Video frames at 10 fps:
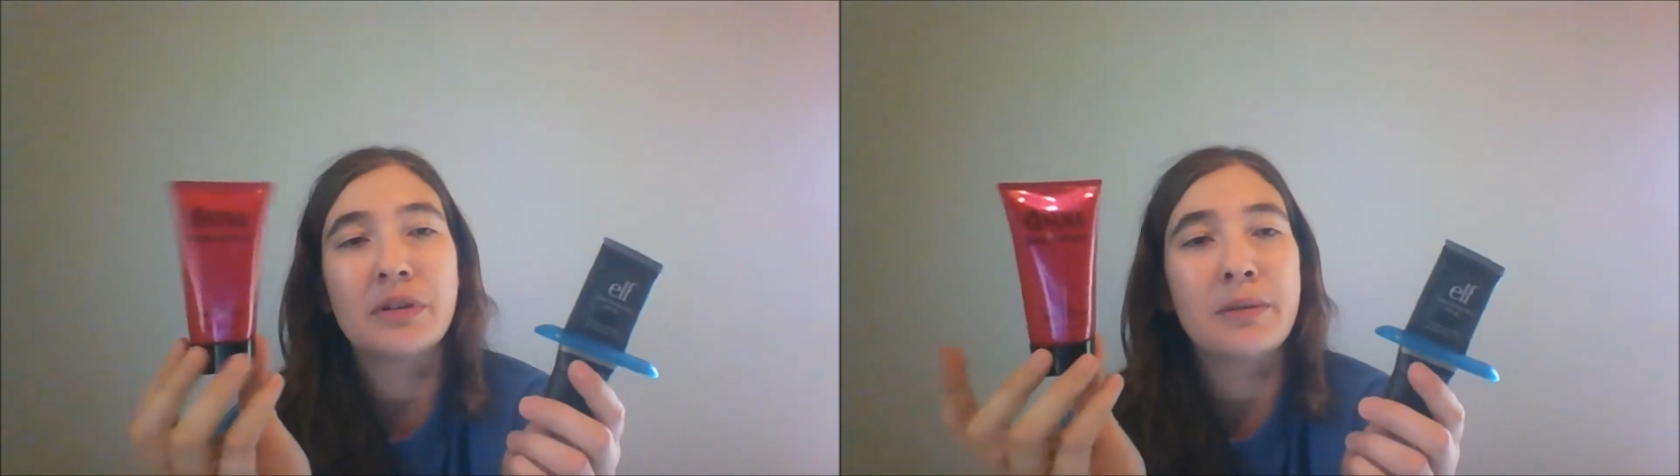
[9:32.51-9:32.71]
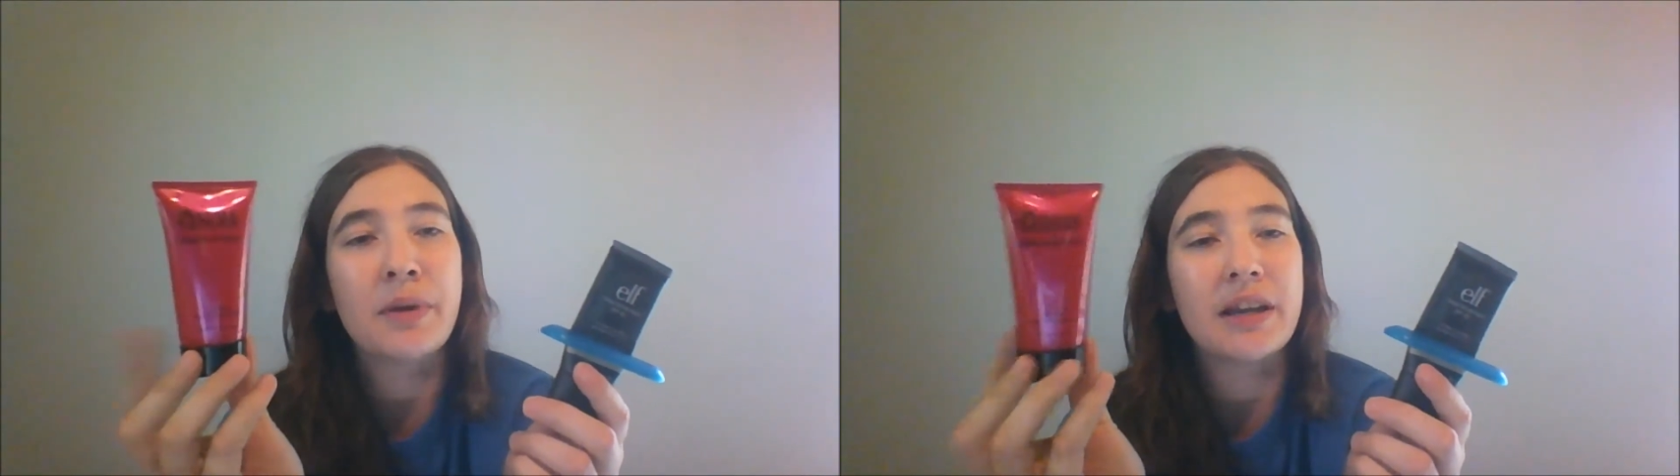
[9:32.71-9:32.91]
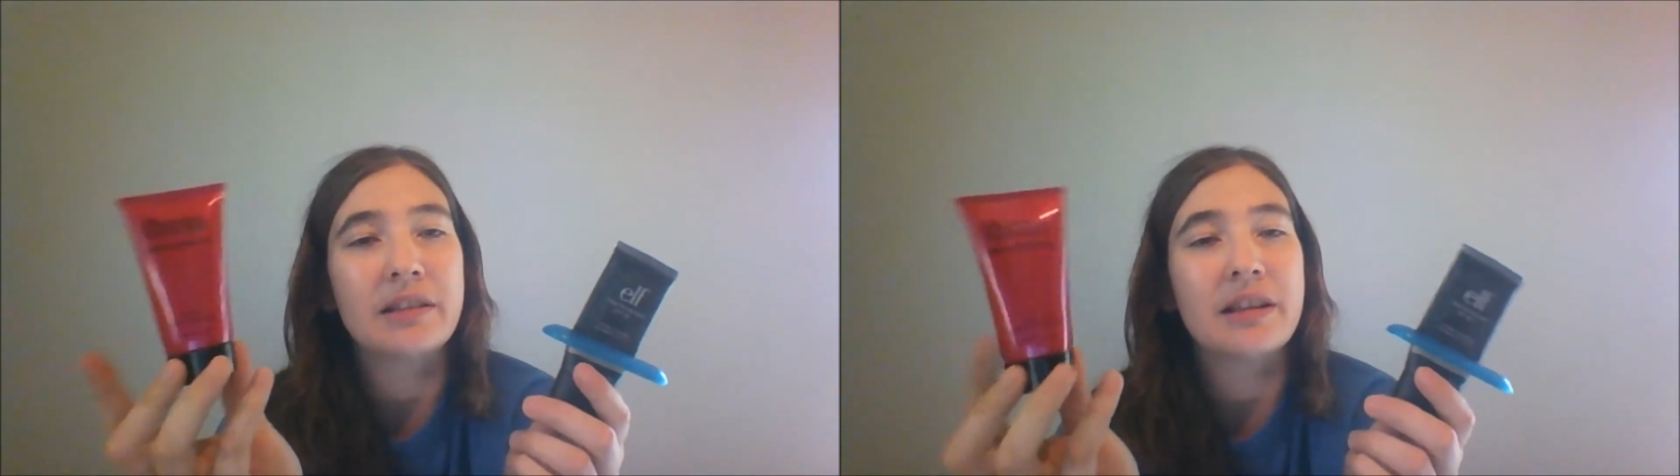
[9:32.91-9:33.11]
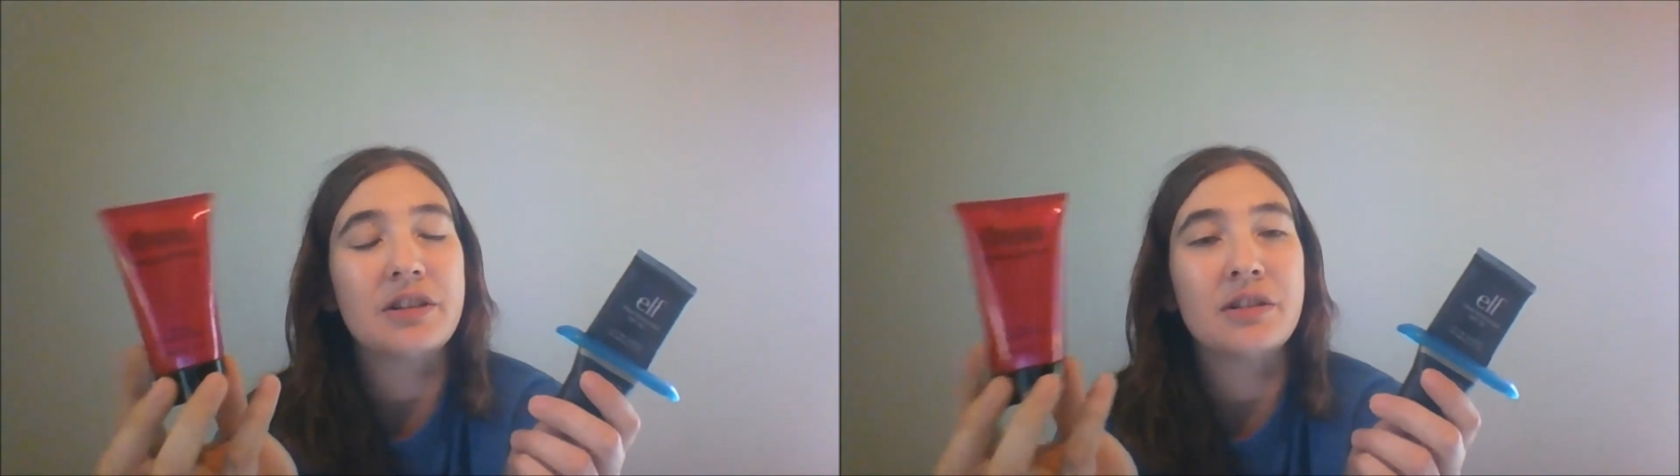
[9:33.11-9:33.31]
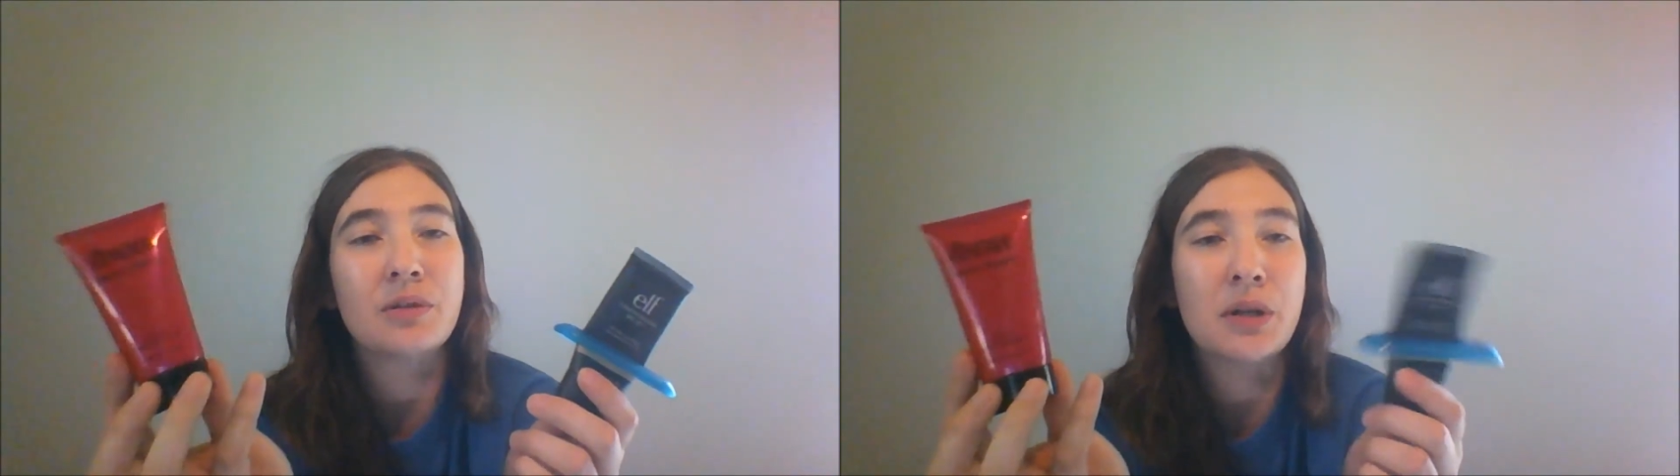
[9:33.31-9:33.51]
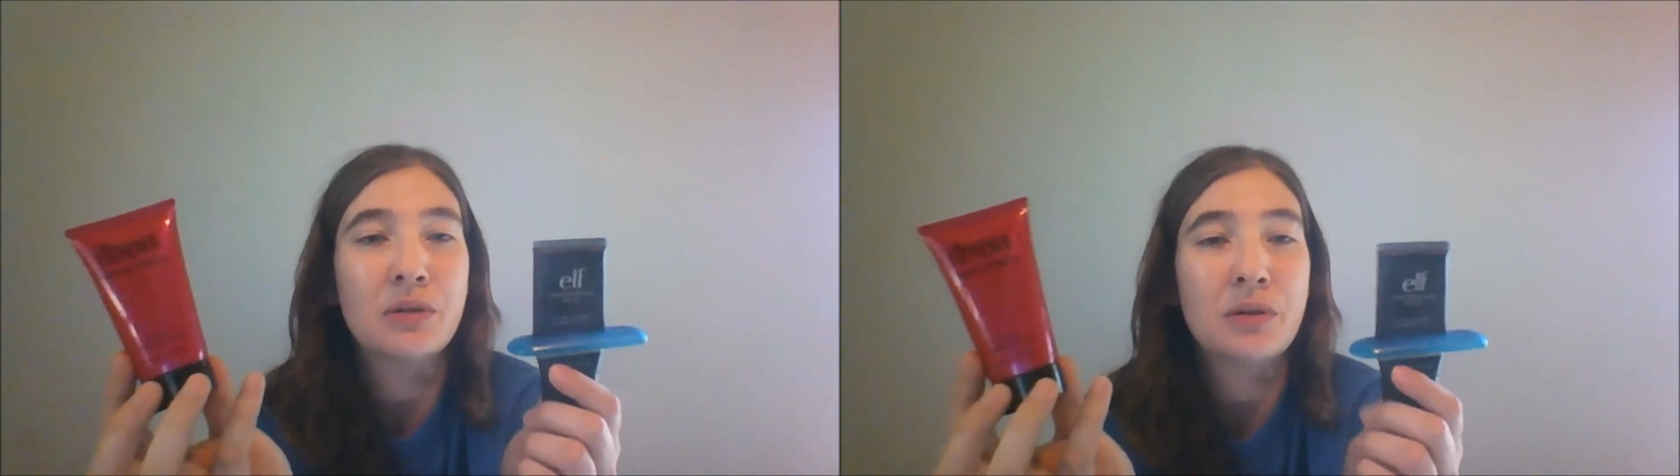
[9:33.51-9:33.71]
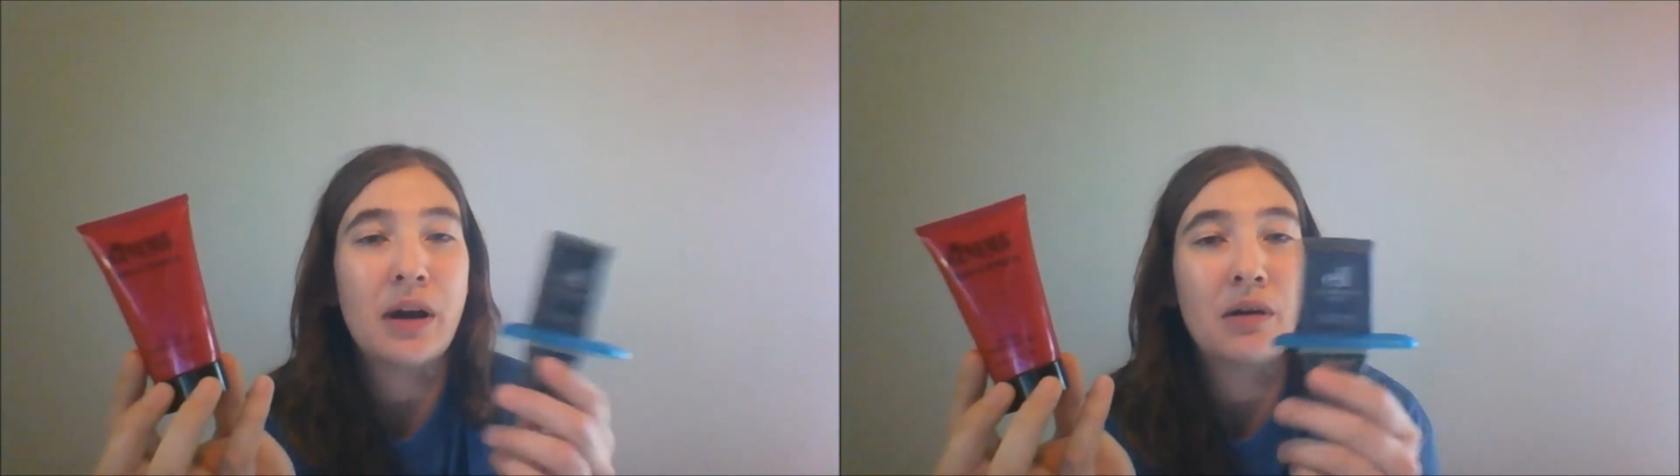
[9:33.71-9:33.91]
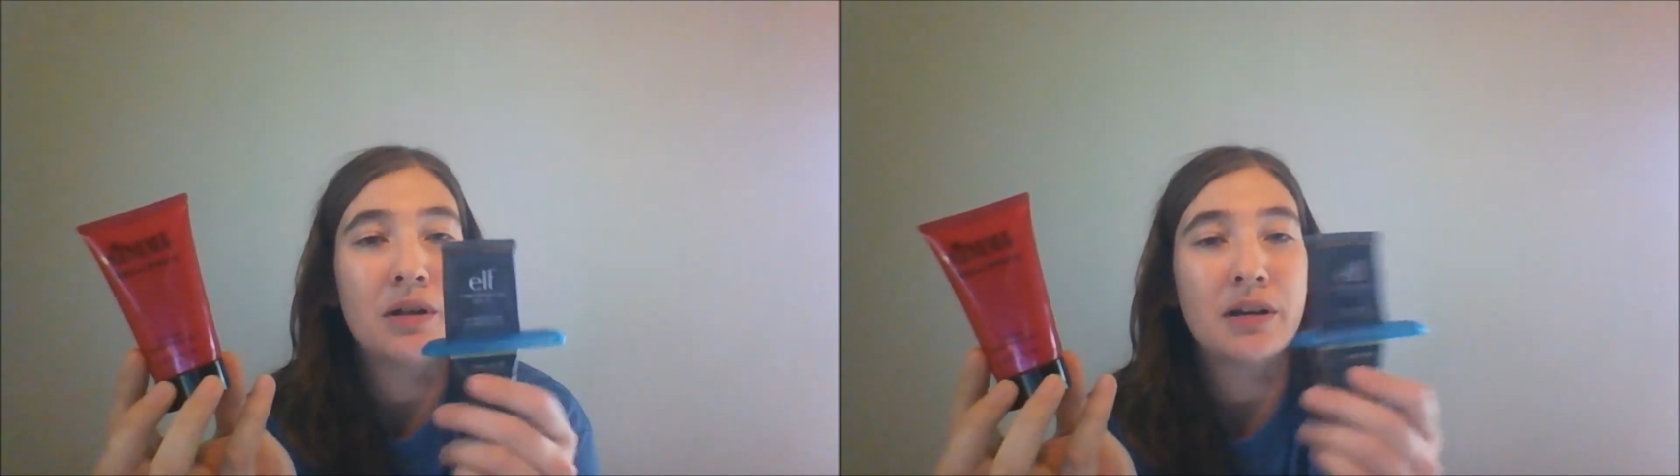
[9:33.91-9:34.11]
how it works. But
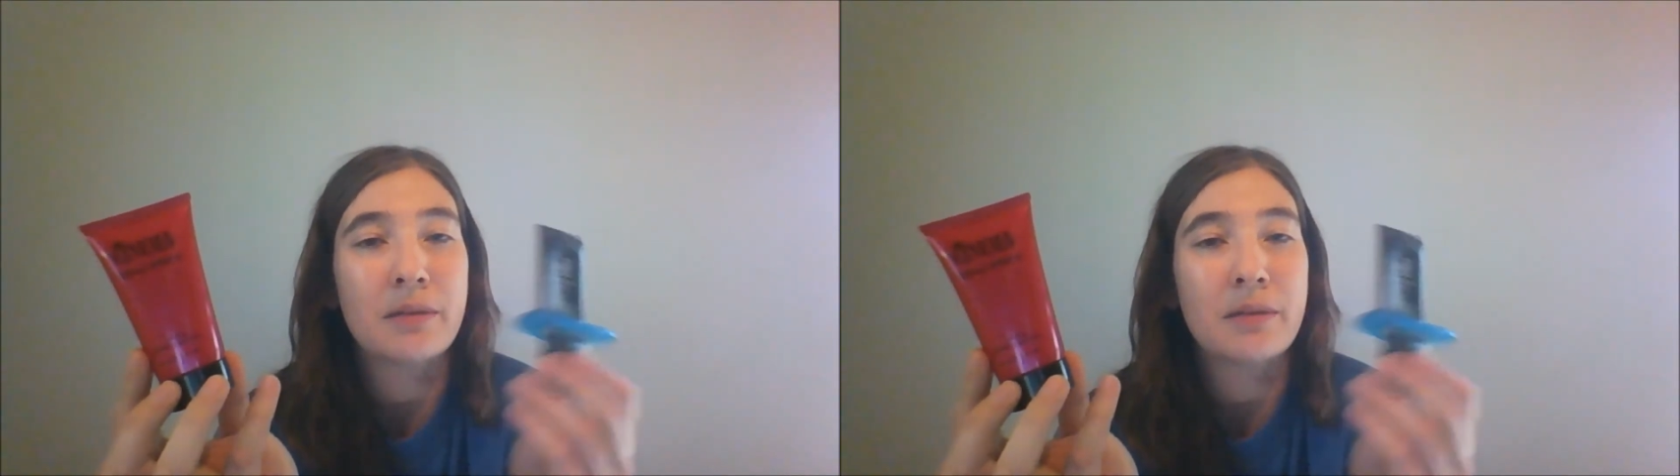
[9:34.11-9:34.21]
I